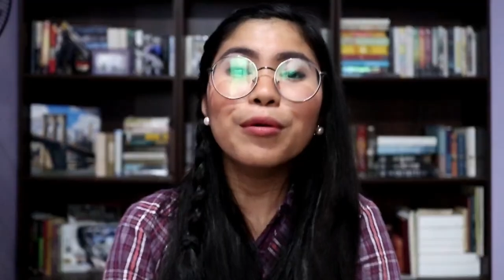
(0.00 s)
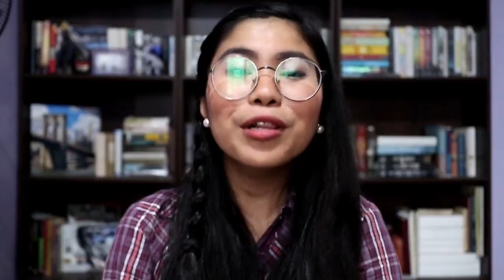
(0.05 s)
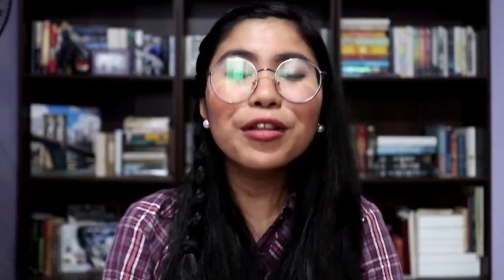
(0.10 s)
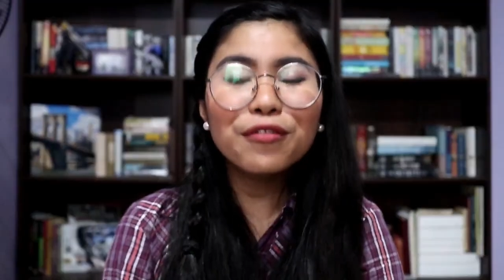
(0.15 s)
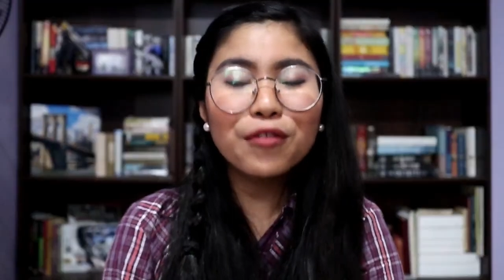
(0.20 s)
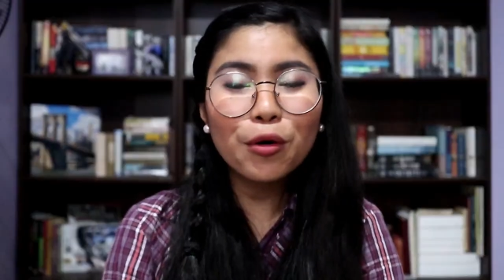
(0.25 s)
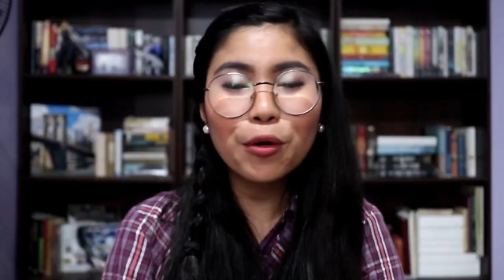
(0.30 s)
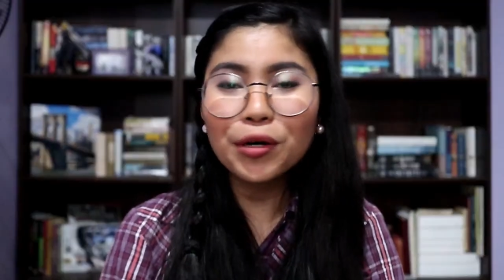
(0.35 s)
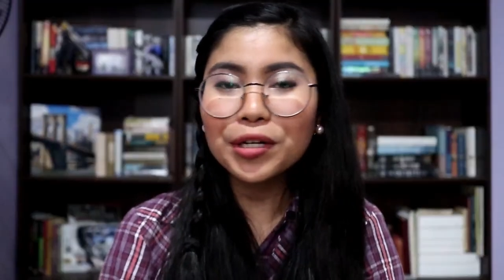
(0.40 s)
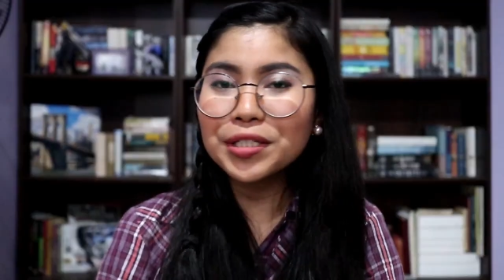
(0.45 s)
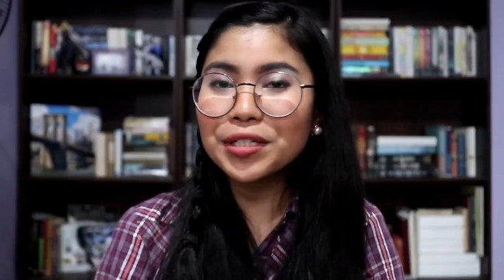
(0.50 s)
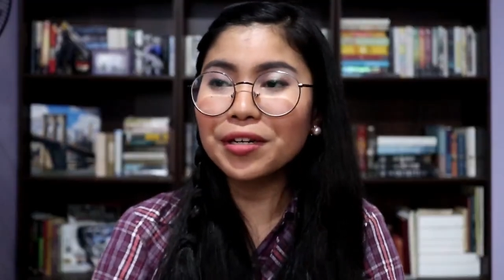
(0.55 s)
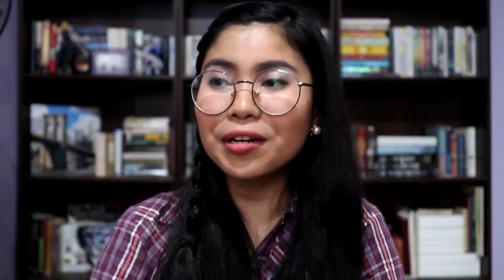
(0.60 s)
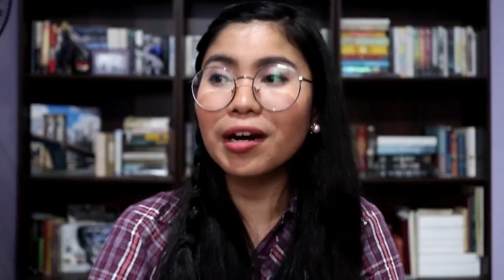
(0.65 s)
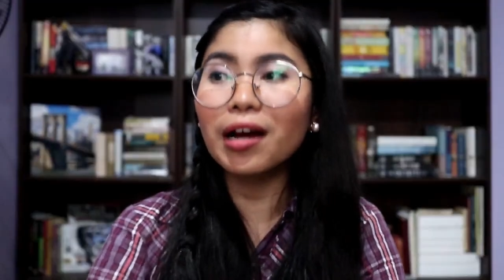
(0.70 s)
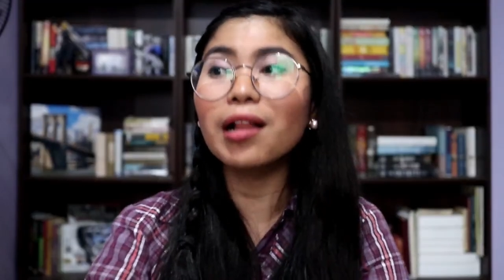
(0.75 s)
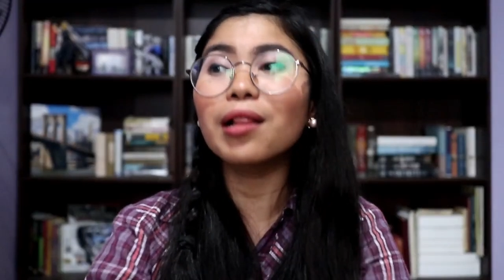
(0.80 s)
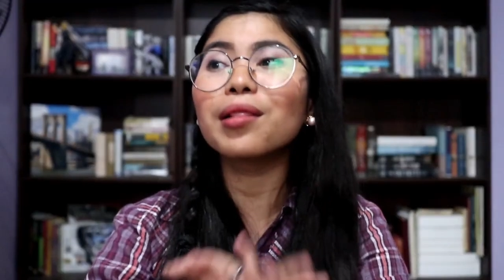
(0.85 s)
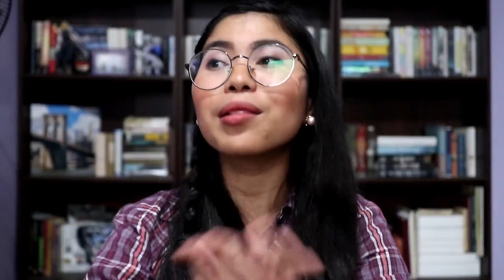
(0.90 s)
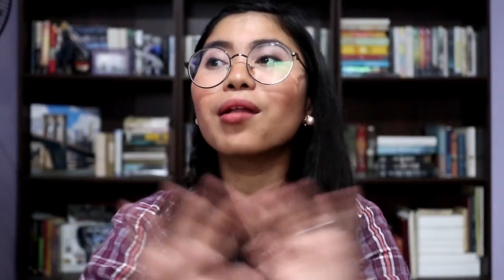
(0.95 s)
Well, of course, there
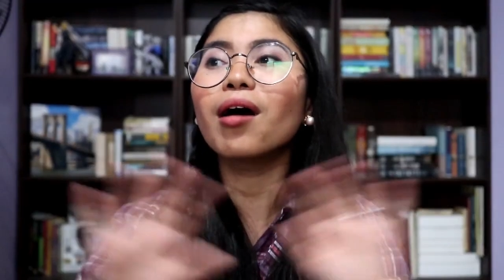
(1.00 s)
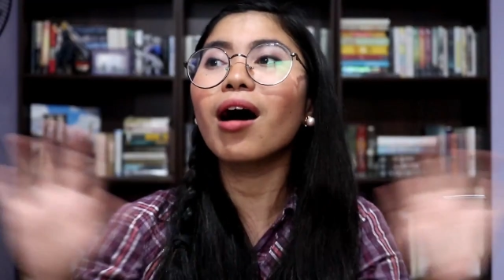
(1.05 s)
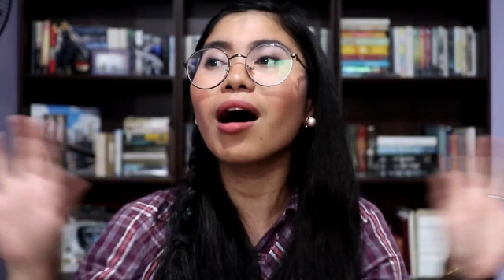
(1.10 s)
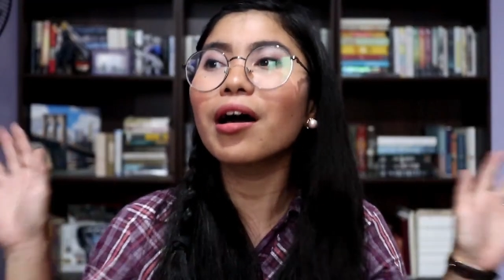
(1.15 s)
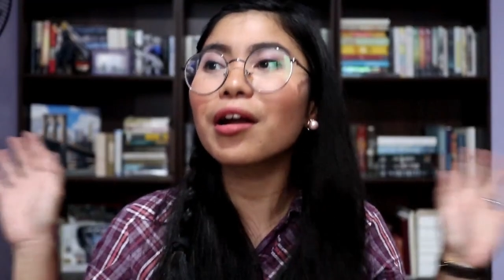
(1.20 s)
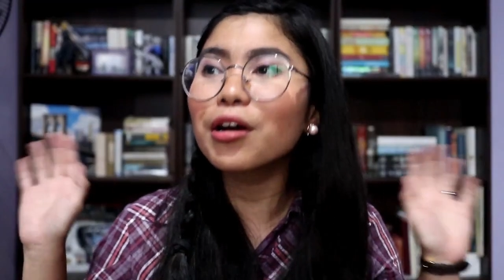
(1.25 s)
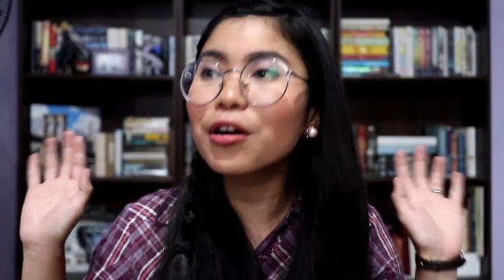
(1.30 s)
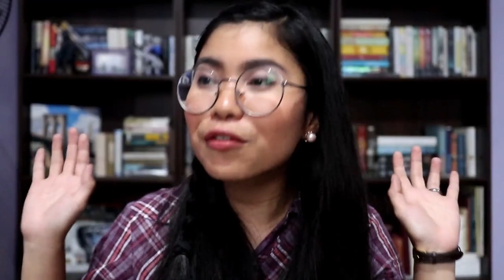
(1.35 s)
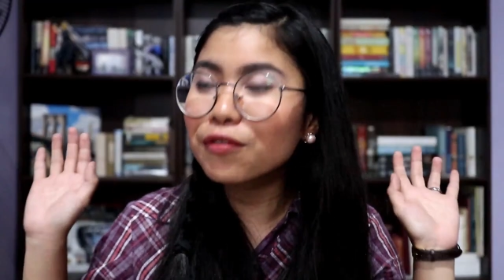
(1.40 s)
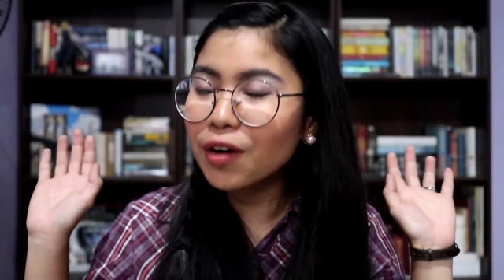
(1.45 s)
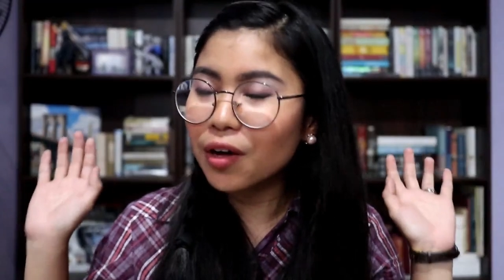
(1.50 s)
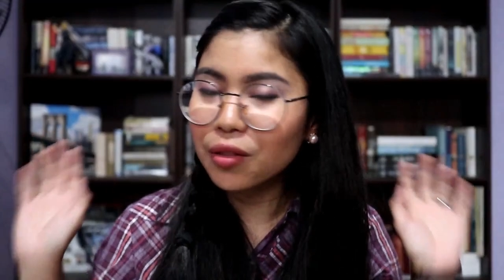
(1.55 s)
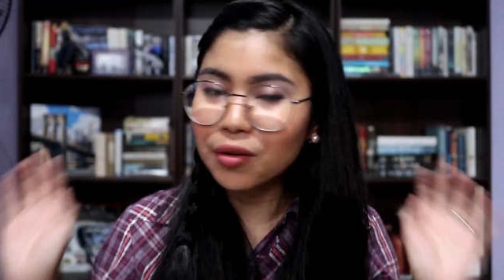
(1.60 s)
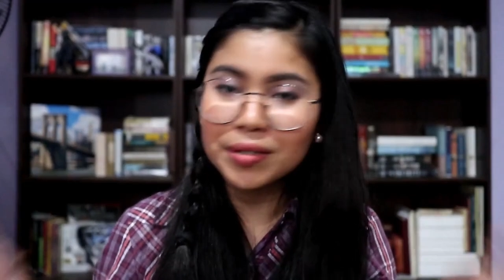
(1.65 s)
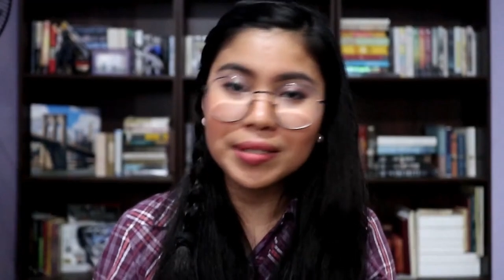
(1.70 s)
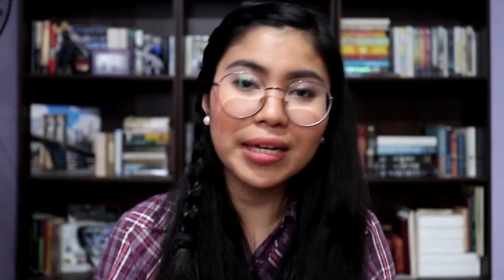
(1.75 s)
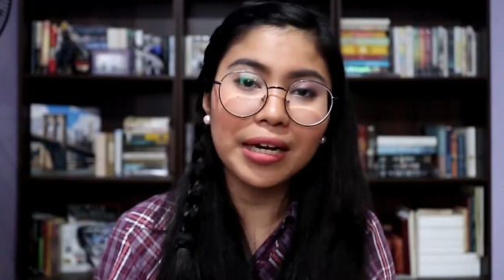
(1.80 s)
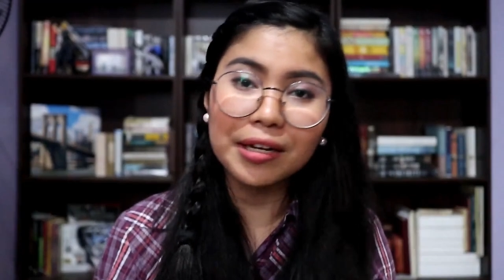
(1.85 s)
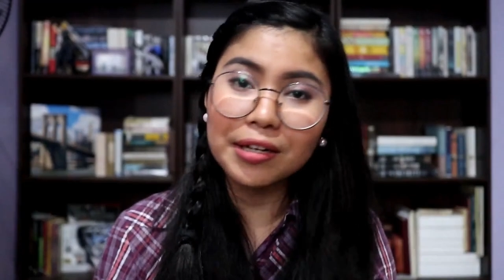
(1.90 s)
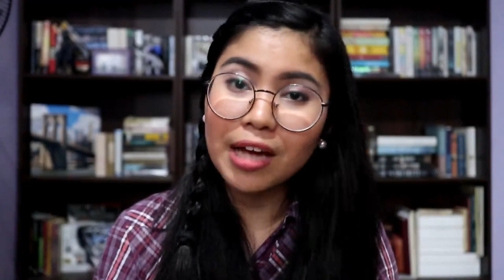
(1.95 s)
are a lot of
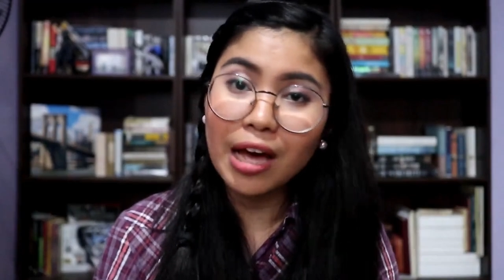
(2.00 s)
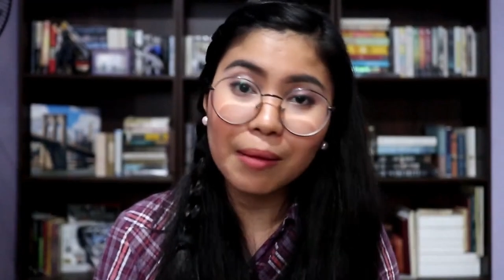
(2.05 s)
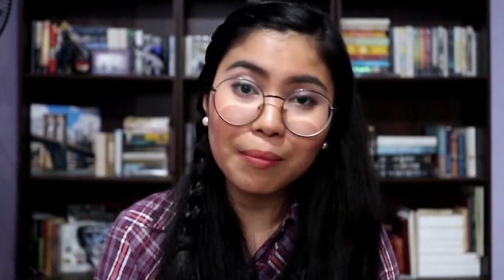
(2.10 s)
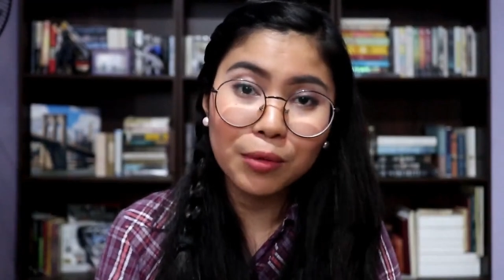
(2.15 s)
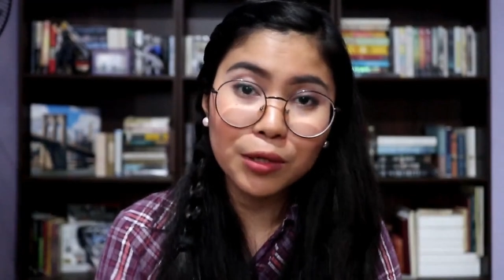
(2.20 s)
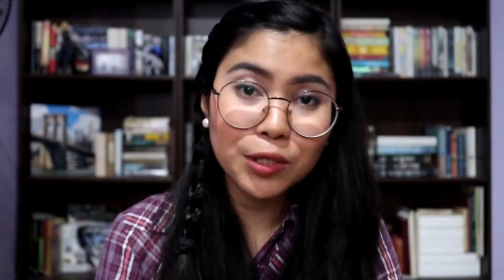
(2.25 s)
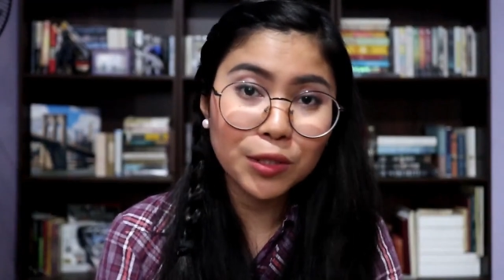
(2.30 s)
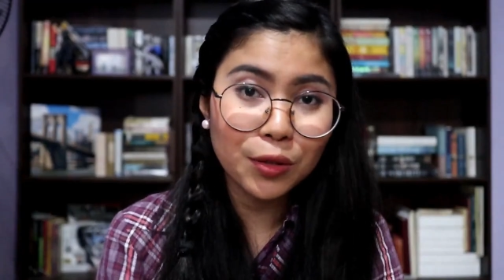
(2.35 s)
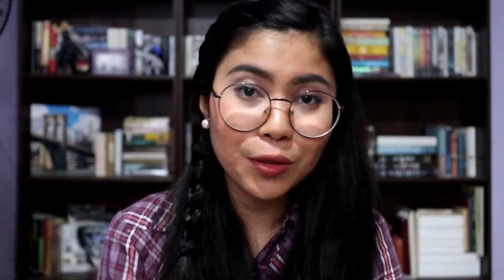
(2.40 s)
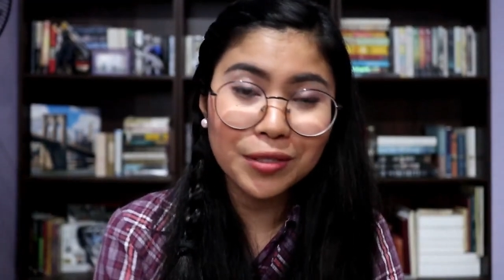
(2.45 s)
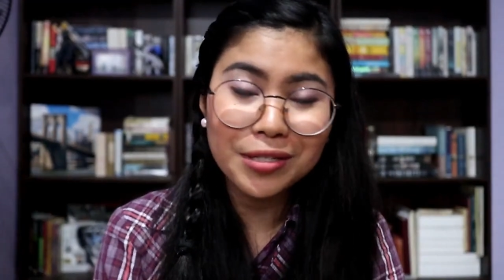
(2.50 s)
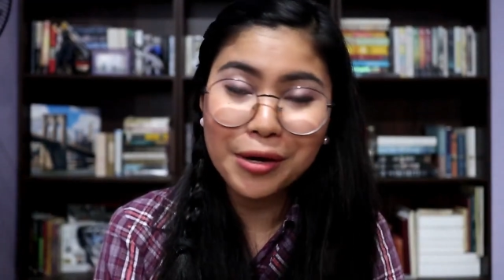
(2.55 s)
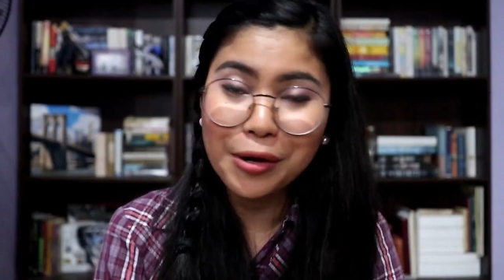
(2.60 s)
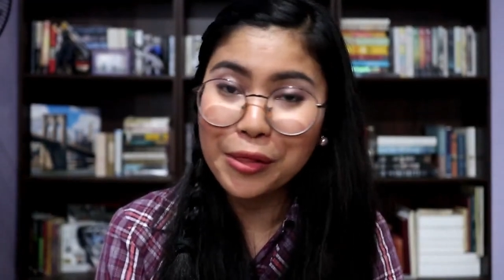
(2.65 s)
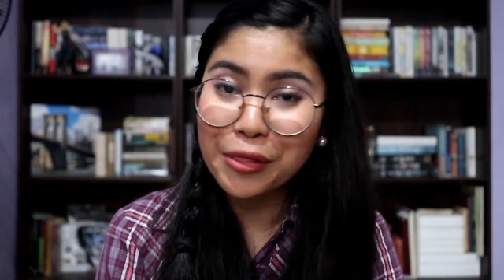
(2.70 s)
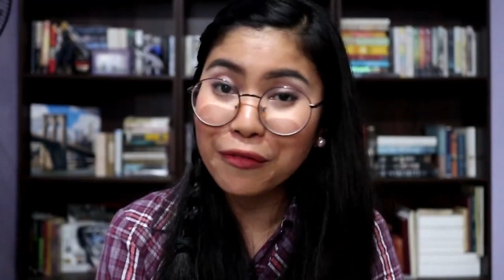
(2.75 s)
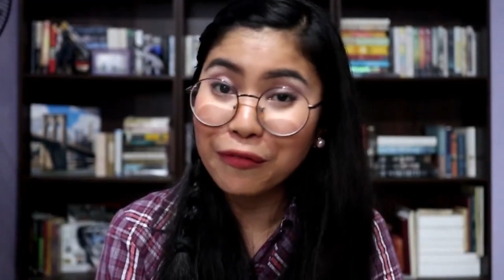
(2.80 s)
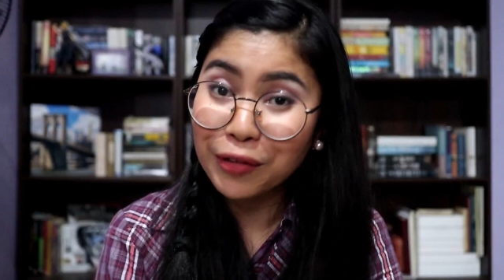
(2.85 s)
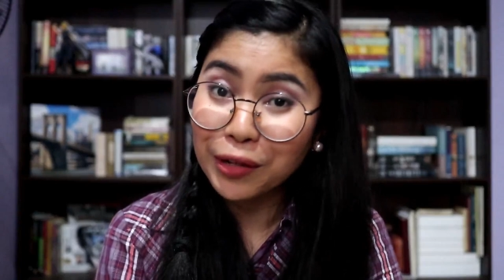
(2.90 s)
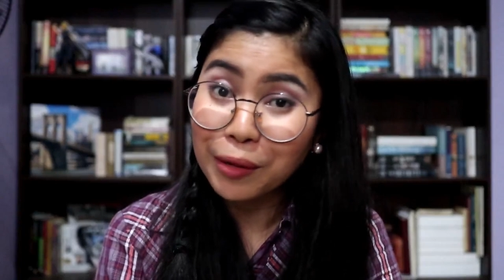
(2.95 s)
other secondhand bookstores here
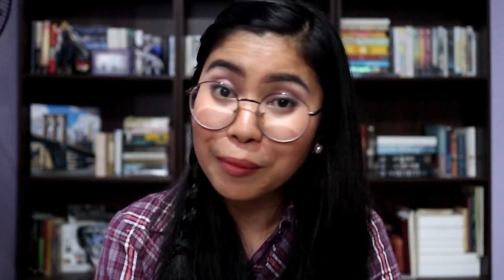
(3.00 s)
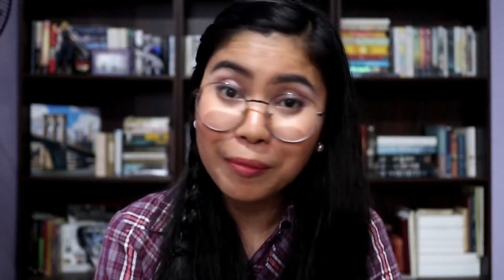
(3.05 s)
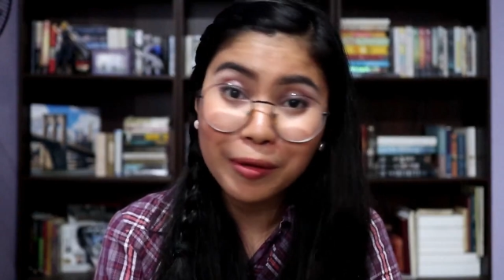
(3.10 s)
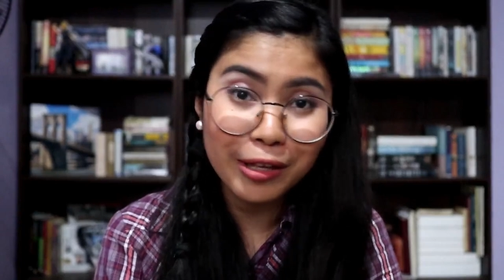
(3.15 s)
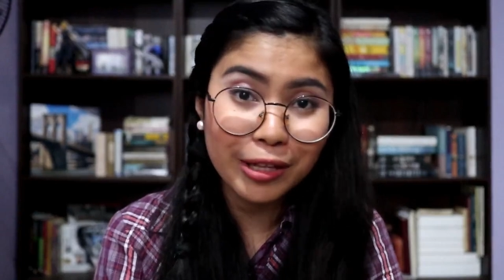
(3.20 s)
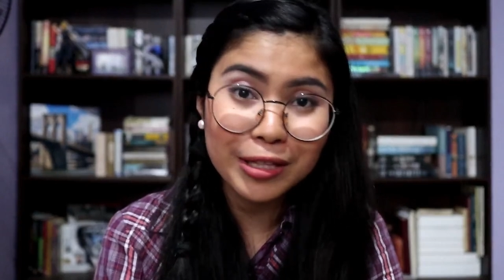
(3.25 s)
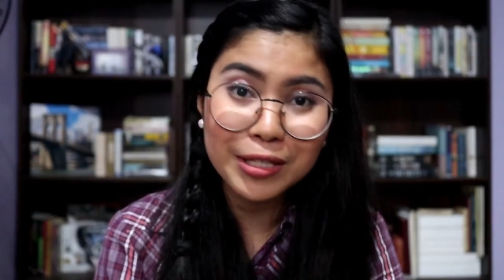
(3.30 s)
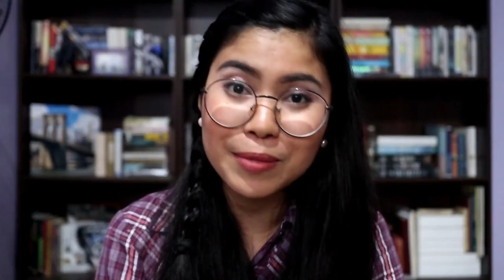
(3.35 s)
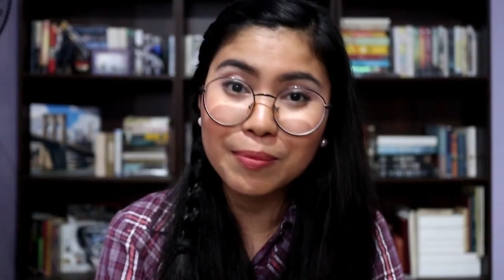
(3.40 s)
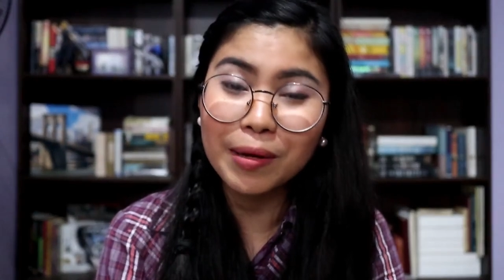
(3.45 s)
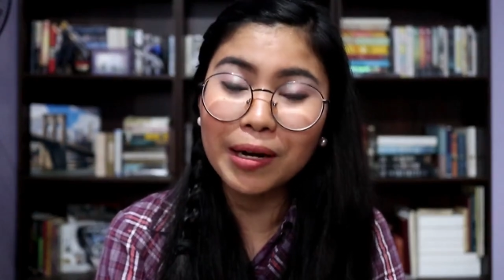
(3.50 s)
in the Philippines,